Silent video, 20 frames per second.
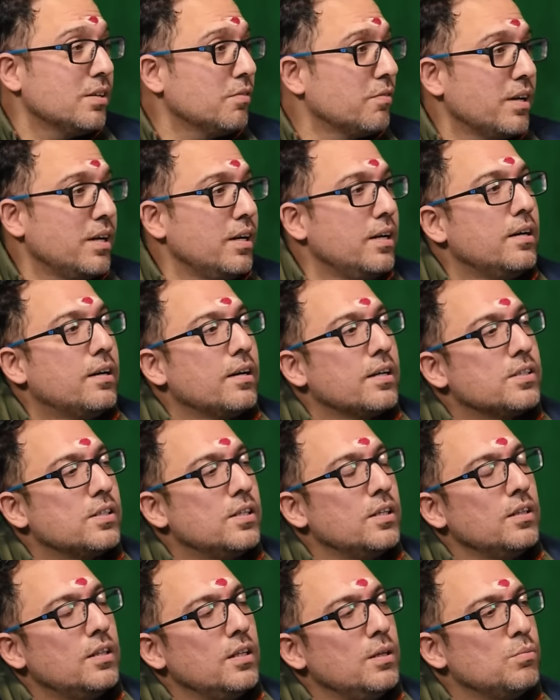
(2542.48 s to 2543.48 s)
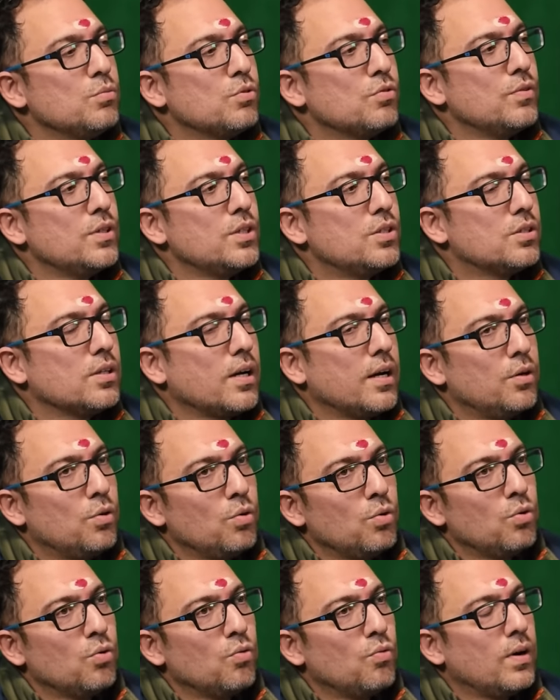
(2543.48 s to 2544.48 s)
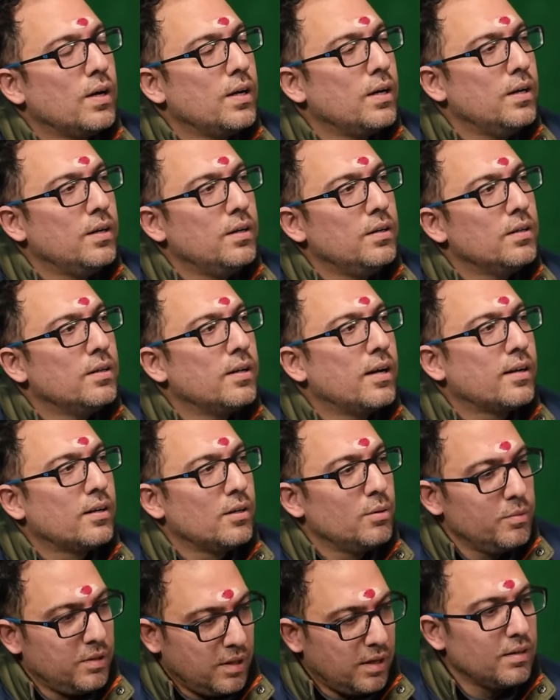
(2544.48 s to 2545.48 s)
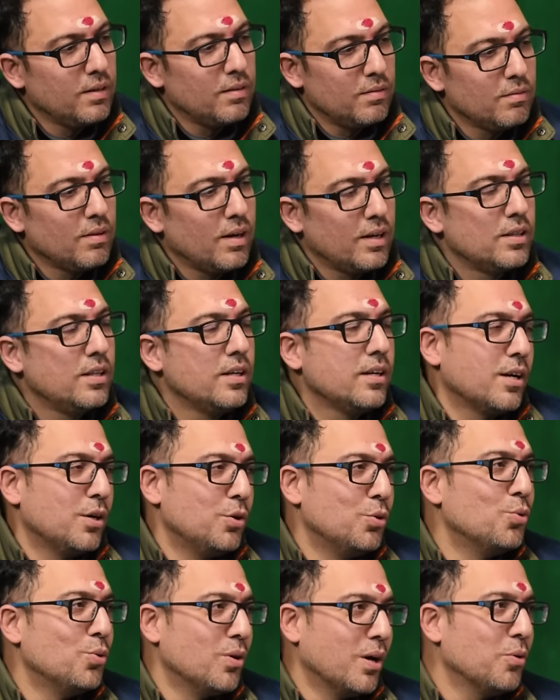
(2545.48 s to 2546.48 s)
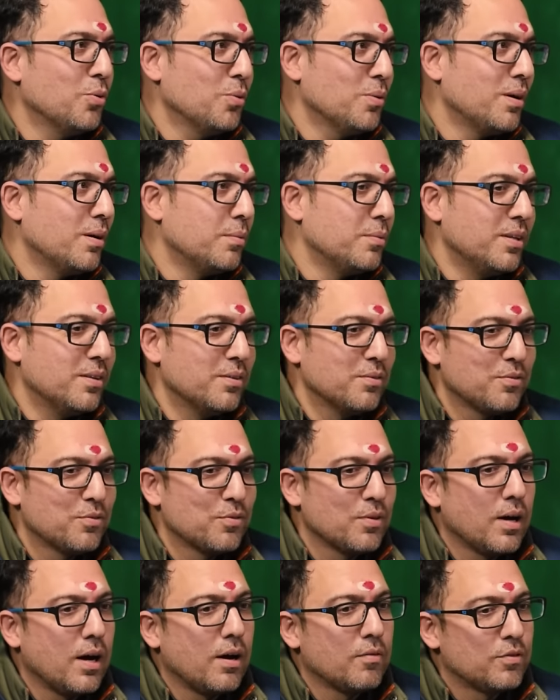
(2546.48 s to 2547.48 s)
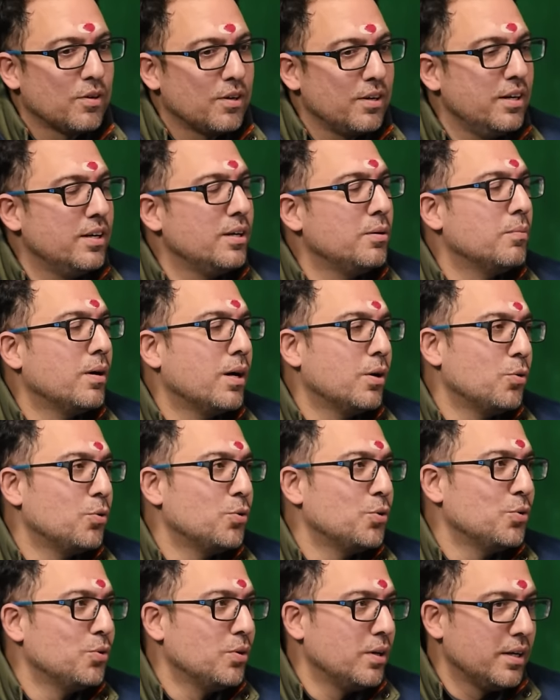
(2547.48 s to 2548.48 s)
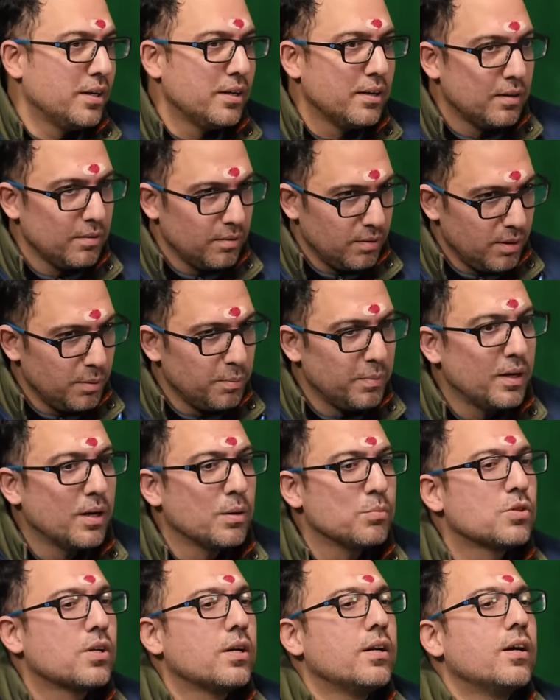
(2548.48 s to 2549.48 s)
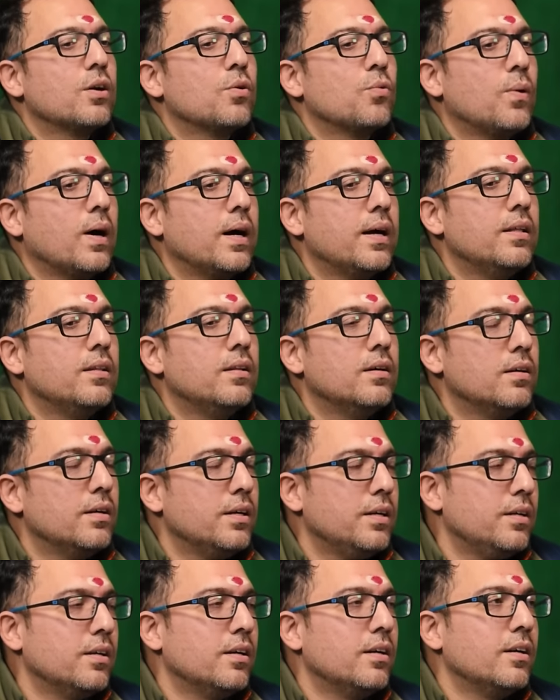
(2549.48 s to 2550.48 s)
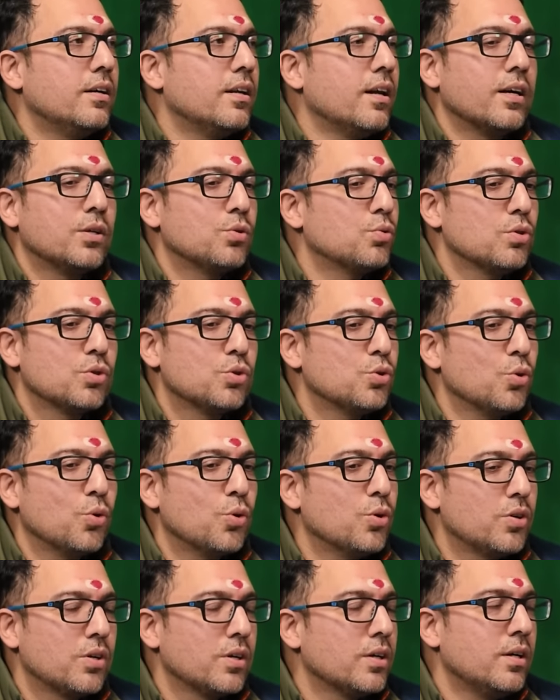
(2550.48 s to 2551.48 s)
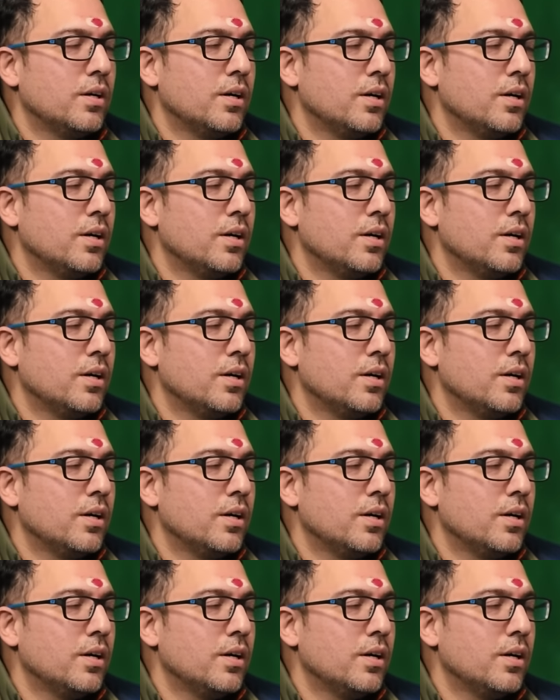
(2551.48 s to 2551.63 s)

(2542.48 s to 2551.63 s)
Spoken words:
these are very interesting themes, which I don't know why Indian academy. I think I do now. I mean, after reading Balu, it becomes clear why the Indian intellectuals don't